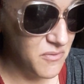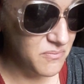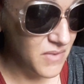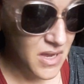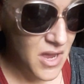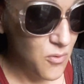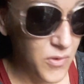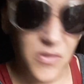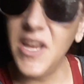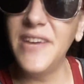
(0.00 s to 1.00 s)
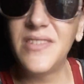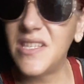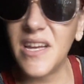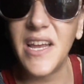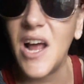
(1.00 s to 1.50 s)
them with leaves
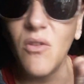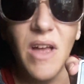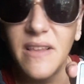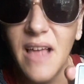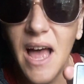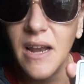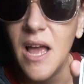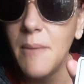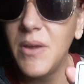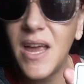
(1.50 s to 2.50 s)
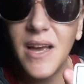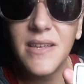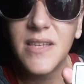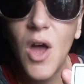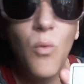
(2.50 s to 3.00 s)
sticking out like that.
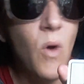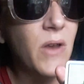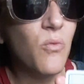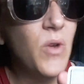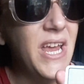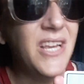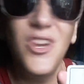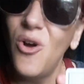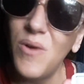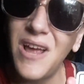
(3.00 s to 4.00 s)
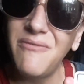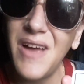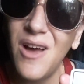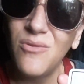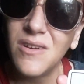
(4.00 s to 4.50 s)
Because when weed, you know what I
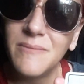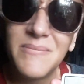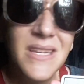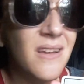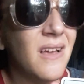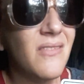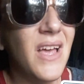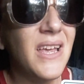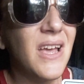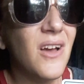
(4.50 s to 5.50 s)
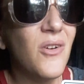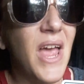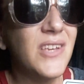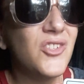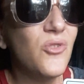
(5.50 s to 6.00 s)
found? Like,
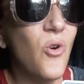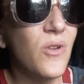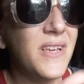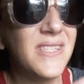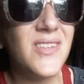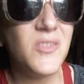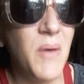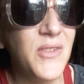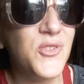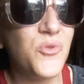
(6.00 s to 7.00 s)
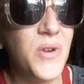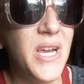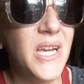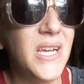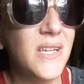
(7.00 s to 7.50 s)
okay, so you go to these
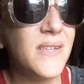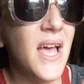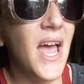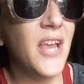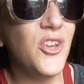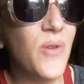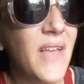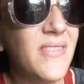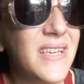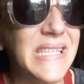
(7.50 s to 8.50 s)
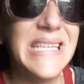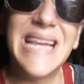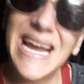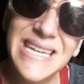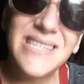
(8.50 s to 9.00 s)
dispensaries and you get this
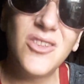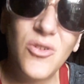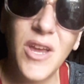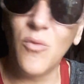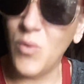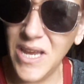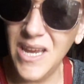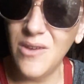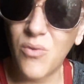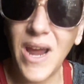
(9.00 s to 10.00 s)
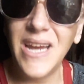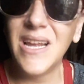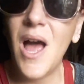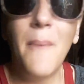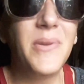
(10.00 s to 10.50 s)
nice looking weed, right?
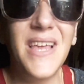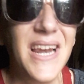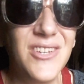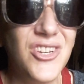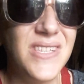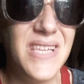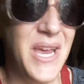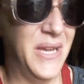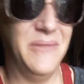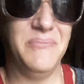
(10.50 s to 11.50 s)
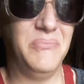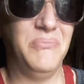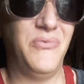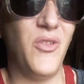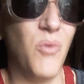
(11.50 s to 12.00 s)
But then it just, like,
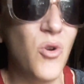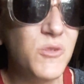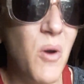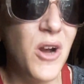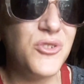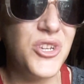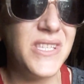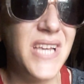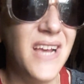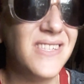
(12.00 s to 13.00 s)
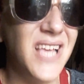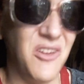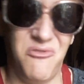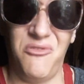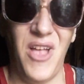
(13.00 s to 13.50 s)
for the most part, just tastes
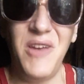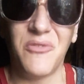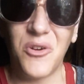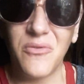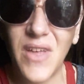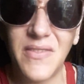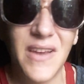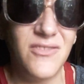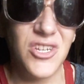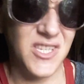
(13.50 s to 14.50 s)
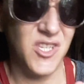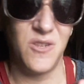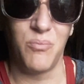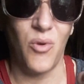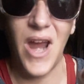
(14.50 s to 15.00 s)
like flavor that they've just
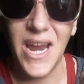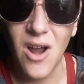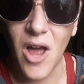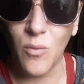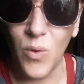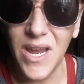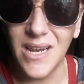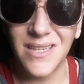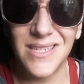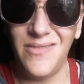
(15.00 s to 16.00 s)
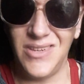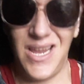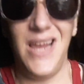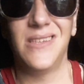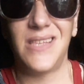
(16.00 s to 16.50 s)
sprayed on weed. It doesn't even
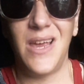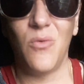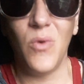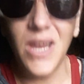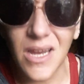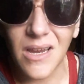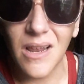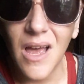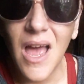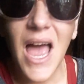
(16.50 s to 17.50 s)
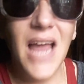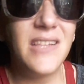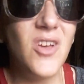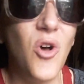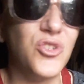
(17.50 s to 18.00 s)
taste like weed. And
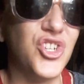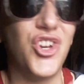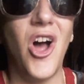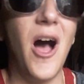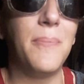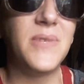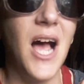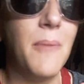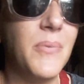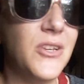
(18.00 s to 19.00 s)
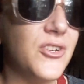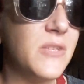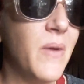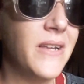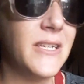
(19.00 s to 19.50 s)
it's all chopped up and you're
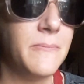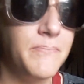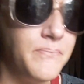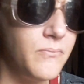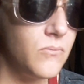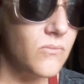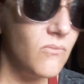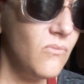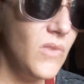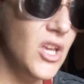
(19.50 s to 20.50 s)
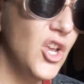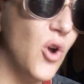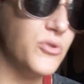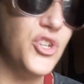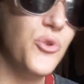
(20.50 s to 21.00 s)
spending,
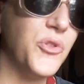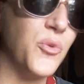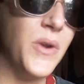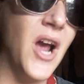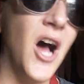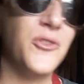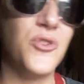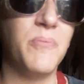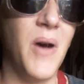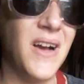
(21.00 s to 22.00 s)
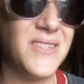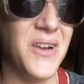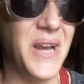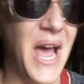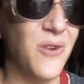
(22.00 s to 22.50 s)
$200-300 on
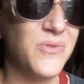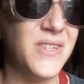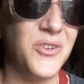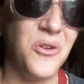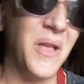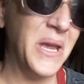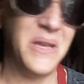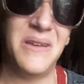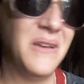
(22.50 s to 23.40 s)
an ounce, and you're like,